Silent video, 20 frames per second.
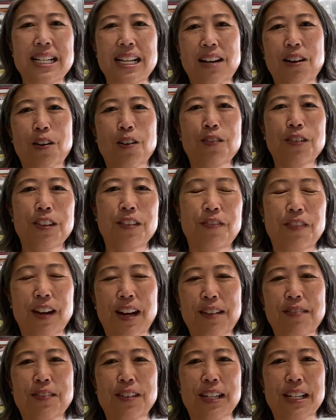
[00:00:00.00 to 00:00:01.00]
because
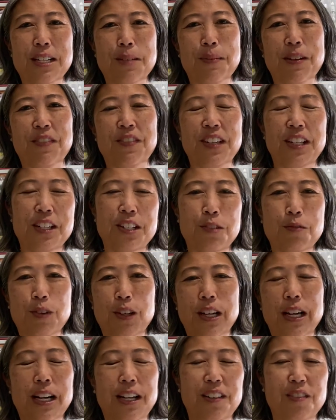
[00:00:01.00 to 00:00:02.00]
uh, over the five weeks,
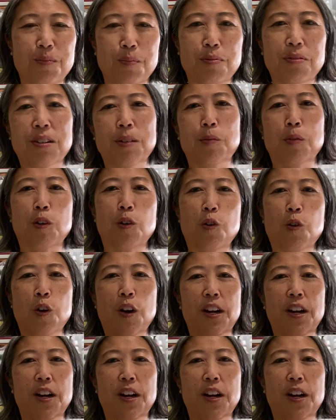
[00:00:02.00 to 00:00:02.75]
my videos were kind of